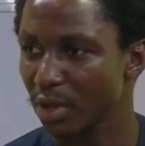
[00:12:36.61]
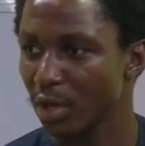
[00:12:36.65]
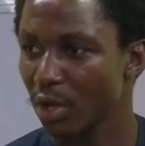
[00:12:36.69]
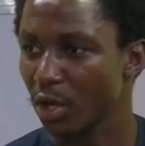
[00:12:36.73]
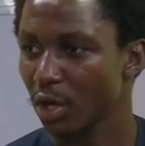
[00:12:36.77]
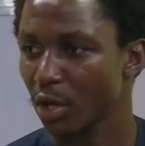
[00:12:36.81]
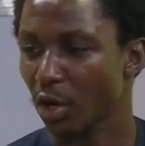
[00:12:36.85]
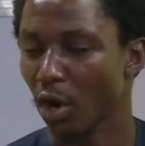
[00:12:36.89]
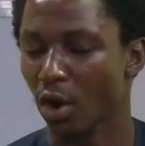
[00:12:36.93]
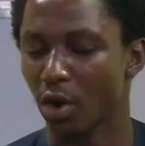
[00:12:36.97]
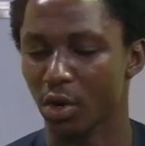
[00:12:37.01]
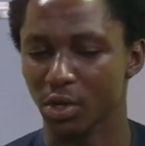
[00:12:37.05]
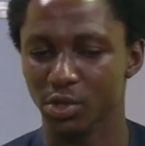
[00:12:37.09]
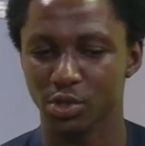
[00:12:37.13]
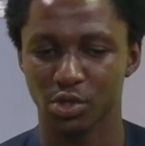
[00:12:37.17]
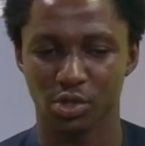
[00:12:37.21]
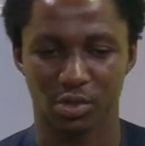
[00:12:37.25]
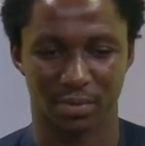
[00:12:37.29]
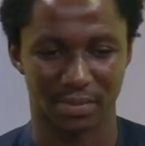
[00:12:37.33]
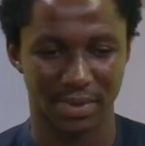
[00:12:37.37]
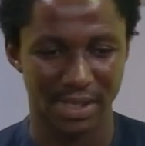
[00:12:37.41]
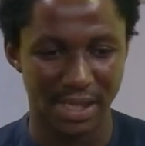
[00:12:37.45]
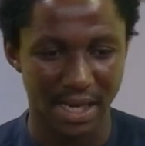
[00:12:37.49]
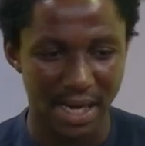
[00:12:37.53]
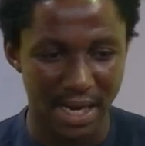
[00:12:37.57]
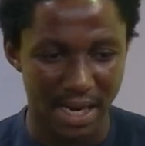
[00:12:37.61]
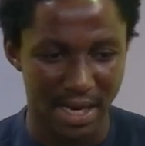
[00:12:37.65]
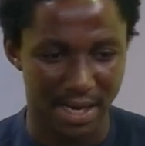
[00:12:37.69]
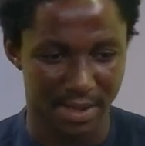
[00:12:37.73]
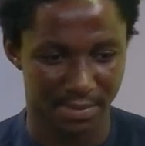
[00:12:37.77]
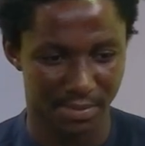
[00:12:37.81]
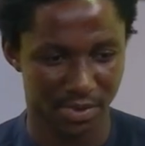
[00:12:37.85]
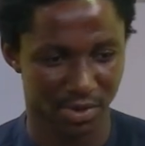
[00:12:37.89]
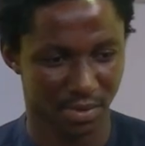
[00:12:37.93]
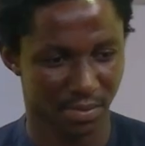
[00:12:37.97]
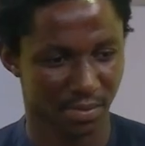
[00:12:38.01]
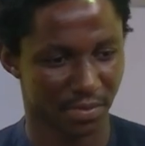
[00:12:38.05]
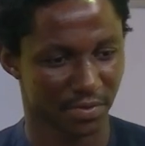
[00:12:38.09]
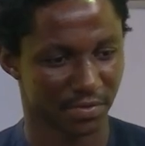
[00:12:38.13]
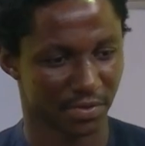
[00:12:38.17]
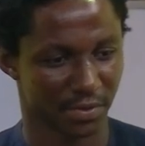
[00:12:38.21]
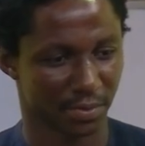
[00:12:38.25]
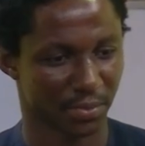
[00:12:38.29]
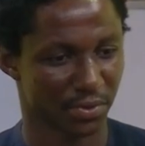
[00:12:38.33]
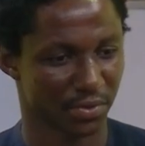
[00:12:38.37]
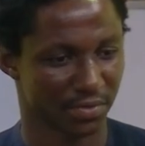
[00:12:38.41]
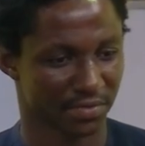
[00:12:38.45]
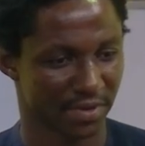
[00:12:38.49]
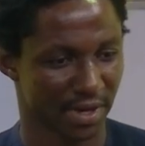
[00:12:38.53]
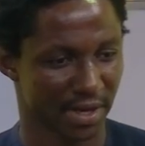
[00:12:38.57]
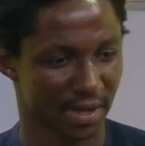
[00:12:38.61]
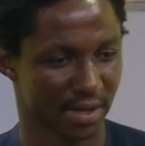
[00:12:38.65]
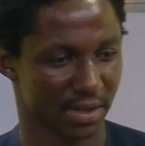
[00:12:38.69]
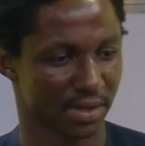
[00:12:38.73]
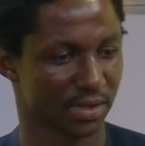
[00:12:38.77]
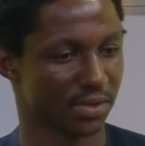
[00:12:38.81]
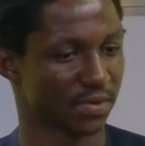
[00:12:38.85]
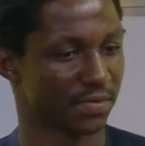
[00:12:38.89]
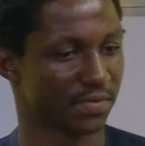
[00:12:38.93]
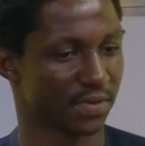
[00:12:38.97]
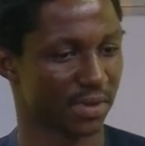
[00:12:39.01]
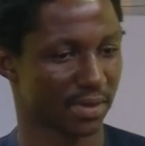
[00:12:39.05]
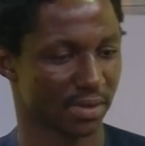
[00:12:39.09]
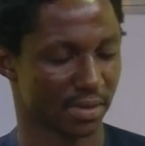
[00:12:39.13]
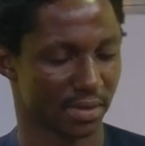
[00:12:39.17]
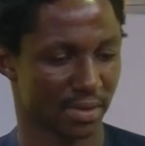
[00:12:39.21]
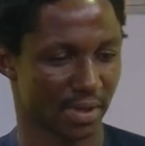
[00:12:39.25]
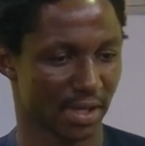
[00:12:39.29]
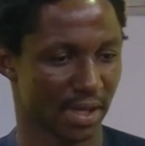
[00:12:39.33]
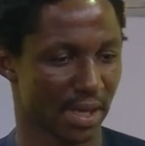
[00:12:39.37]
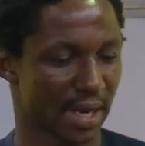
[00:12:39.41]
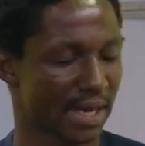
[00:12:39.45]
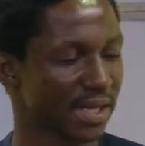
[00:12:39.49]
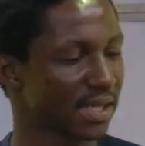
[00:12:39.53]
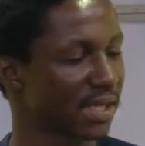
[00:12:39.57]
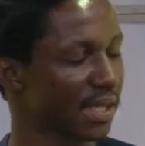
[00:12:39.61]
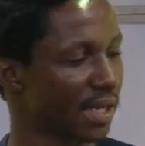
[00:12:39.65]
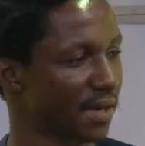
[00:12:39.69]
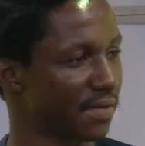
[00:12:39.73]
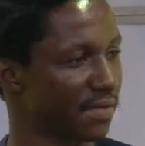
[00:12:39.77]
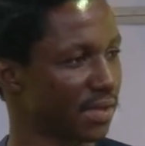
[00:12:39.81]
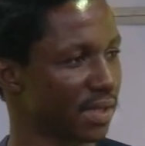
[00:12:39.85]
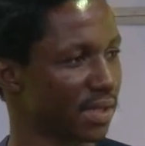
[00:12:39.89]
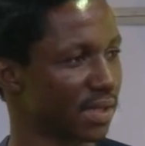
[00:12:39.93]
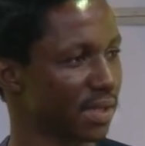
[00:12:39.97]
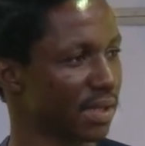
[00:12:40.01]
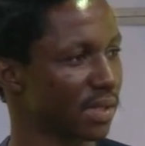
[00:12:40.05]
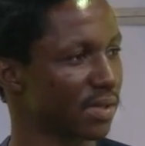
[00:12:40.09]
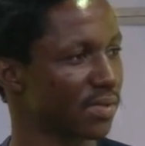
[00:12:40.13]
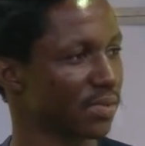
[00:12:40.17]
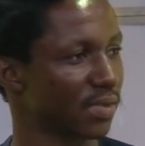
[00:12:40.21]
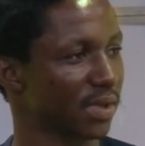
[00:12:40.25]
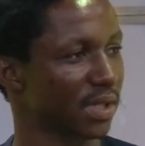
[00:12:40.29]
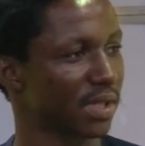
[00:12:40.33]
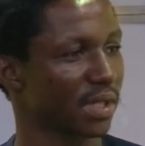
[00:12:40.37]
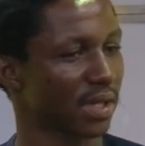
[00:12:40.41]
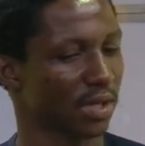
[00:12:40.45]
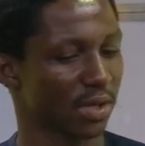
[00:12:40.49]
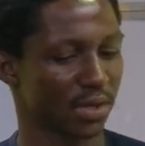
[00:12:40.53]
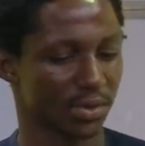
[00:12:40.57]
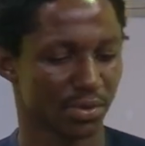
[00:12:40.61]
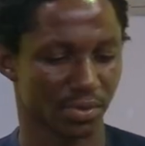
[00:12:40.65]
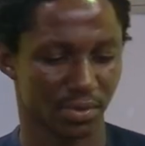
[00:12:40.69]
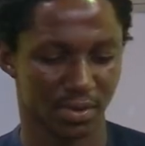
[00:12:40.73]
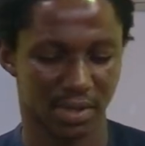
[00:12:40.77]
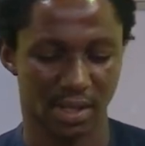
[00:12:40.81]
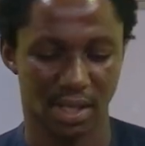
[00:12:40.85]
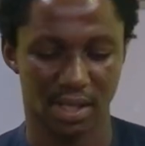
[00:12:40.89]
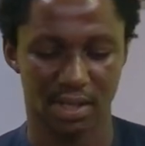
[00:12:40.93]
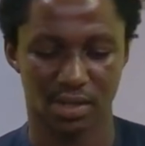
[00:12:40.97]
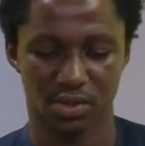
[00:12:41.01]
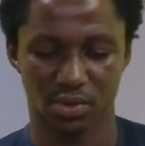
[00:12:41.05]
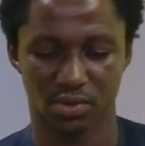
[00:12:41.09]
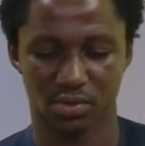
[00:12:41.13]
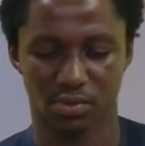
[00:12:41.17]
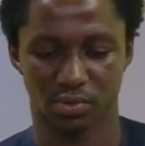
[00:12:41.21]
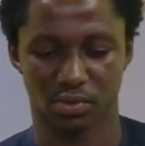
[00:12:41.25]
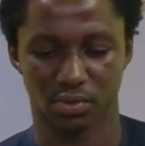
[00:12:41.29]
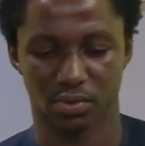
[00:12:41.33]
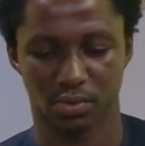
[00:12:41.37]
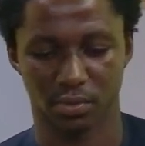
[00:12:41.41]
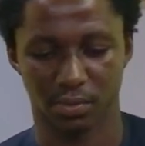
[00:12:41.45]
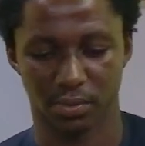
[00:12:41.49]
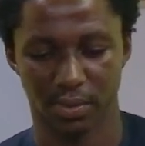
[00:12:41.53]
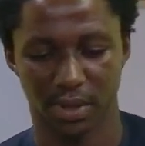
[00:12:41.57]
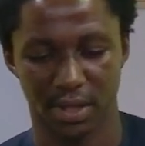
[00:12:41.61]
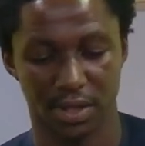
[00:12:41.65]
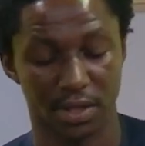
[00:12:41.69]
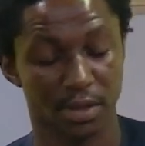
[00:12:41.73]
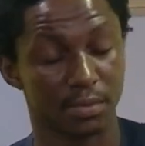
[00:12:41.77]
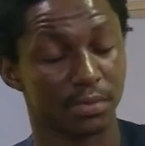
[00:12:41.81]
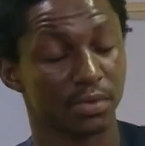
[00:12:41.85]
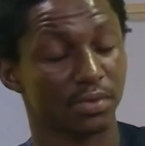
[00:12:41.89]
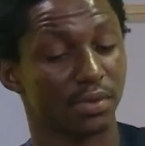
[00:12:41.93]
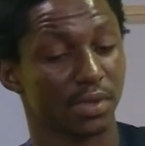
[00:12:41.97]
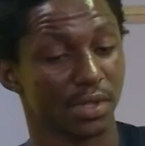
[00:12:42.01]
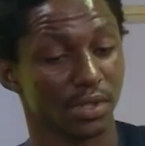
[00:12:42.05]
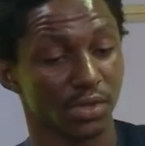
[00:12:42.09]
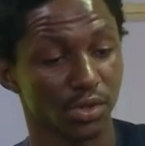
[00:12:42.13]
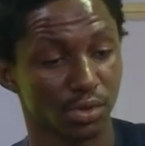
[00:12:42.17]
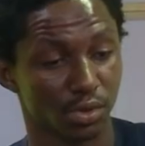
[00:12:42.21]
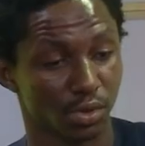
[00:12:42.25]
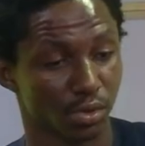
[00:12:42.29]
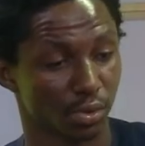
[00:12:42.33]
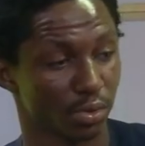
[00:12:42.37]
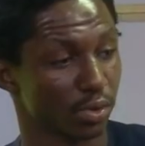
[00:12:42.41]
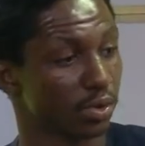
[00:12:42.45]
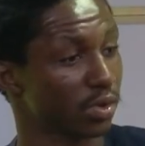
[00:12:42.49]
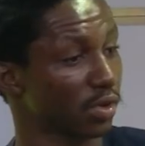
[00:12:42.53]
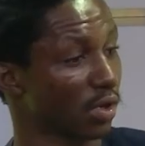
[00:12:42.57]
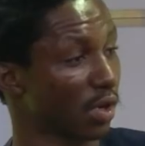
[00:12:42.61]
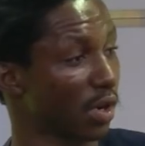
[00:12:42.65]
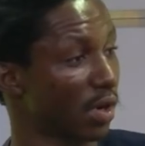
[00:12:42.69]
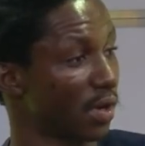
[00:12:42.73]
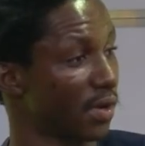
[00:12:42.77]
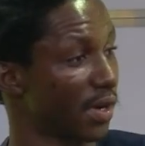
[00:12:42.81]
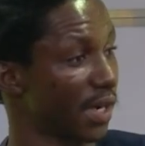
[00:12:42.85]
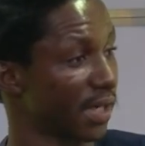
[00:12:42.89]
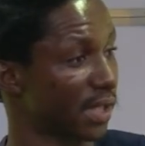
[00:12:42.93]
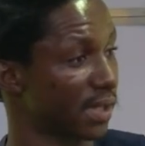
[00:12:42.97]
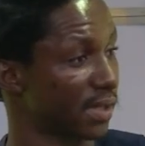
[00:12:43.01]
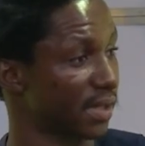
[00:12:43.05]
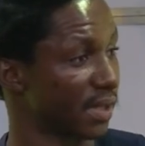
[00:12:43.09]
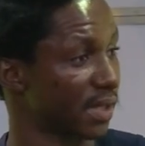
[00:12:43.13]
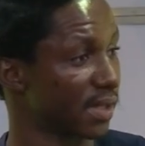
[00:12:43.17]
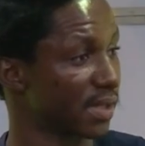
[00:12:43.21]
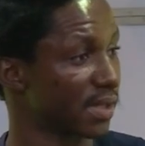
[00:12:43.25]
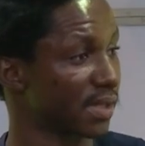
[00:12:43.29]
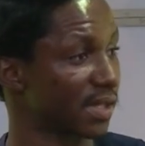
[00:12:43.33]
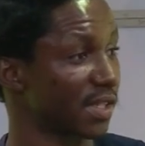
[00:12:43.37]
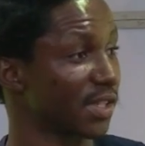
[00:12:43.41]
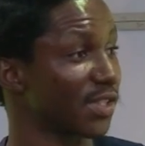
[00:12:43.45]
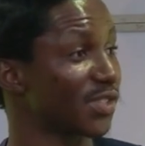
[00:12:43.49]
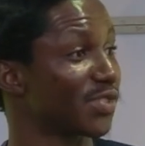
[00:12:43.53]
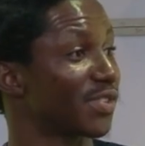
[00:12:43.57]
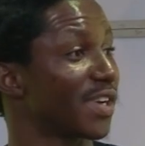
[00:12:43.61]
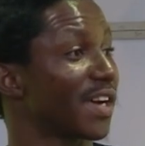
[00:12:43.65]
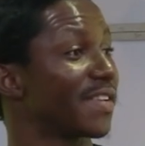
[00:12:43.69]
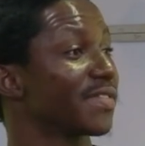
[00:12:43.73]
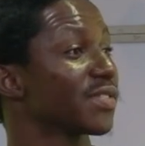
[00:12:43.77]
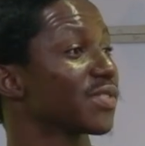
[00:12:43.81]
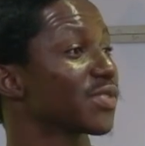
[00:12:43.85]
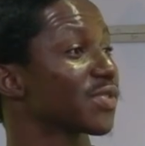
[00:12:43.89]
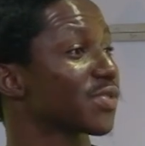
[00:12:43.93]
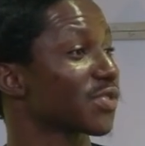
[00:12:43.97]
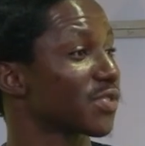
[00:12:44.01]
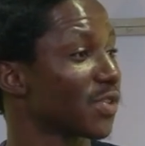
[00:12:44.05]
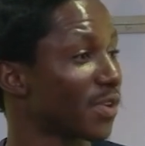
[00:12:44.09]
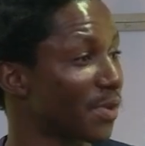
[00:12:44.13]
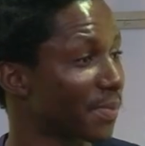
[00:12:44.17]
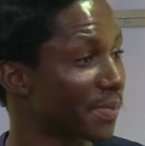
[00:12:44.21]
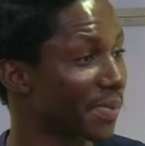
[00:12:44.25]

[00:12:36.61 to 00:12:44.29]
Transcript: or sometimes some of the providers of the AI services will tell you that to enable this tool to correct these things, you have to sub.